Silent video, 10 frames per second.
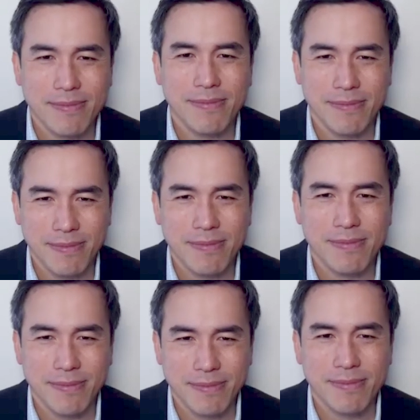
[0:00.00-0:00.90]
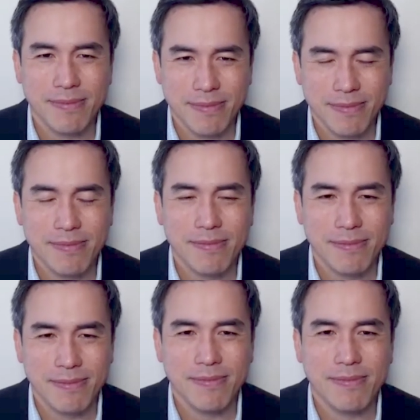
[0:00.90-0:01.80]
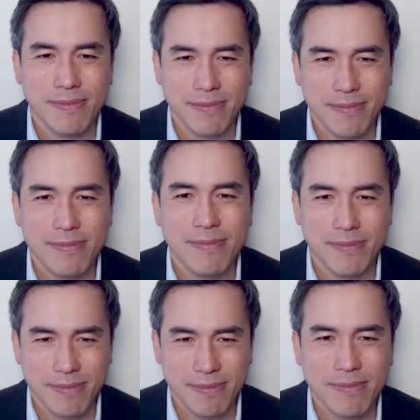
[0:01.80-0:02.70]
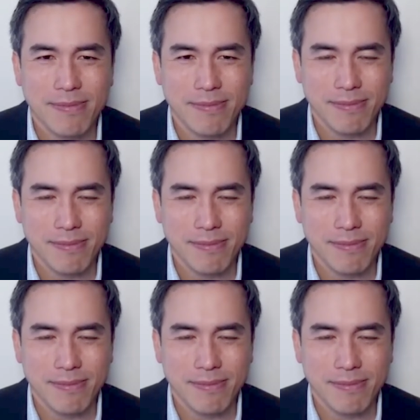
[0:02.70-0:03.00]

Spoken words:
This person isn't speaking.